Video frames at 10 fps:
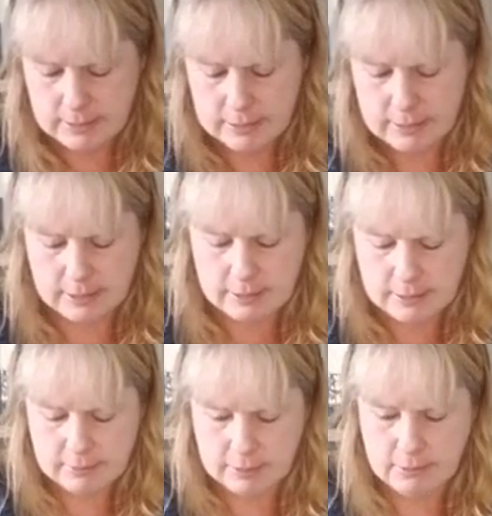yeah,
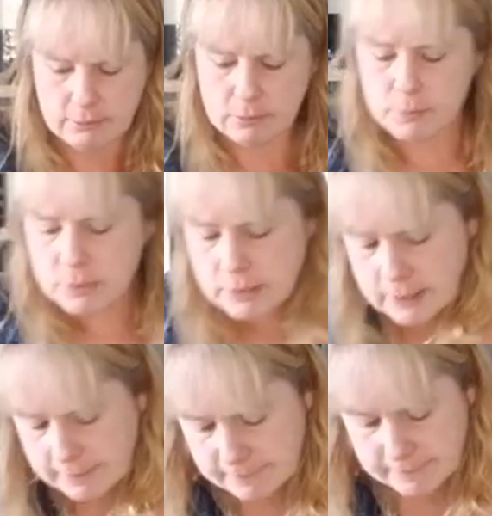there we go. Oops,
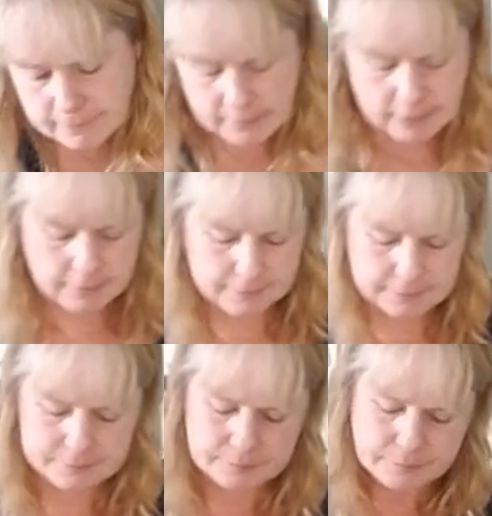no,
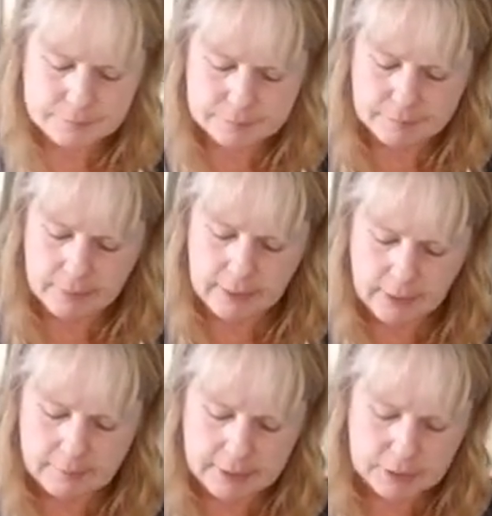
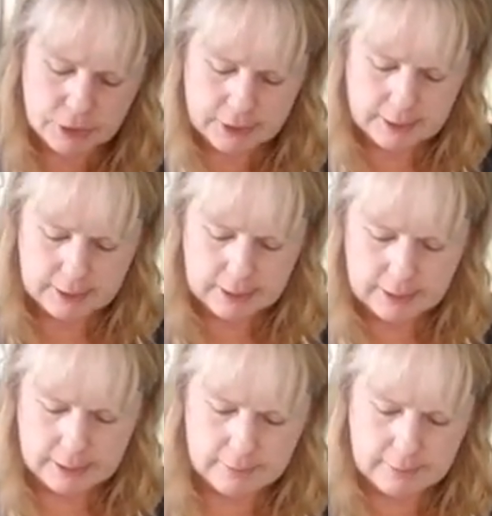not much.
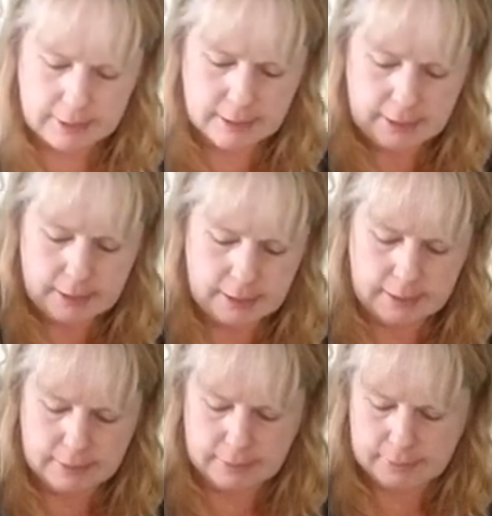Okay,
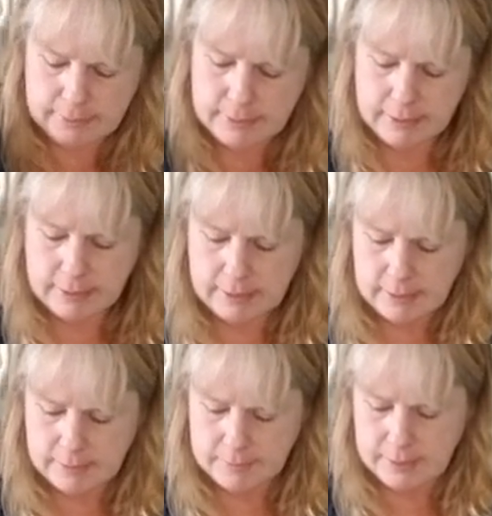
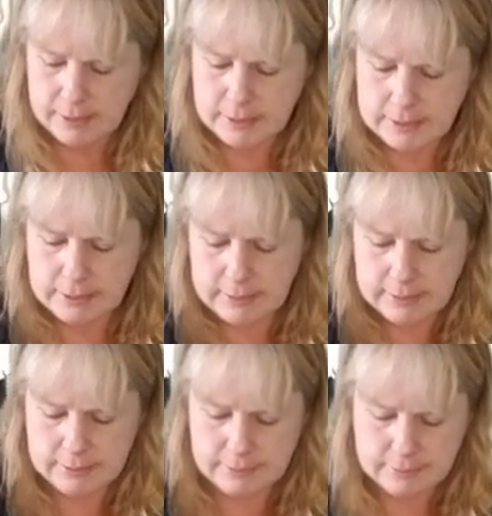but
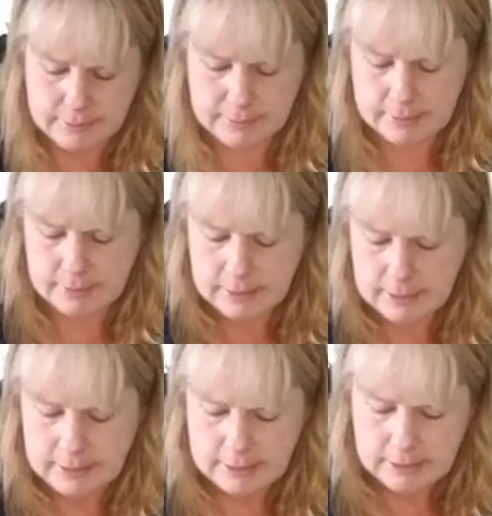
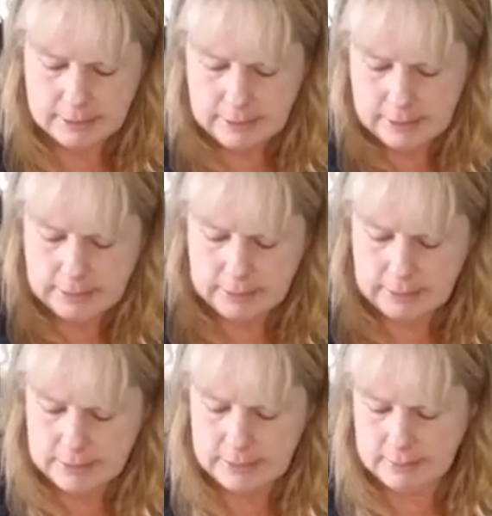here
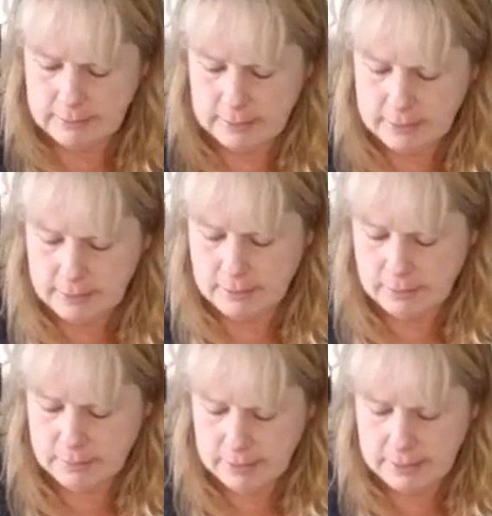we
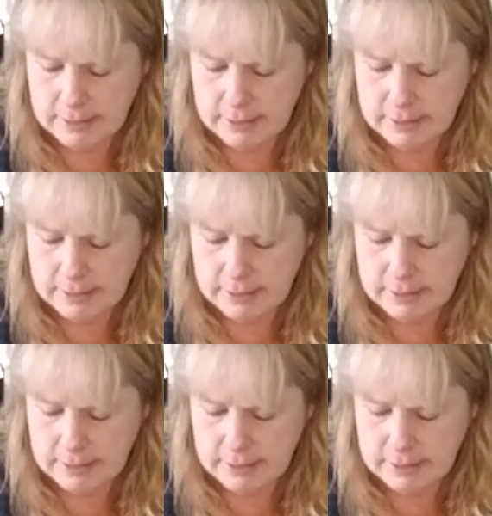go.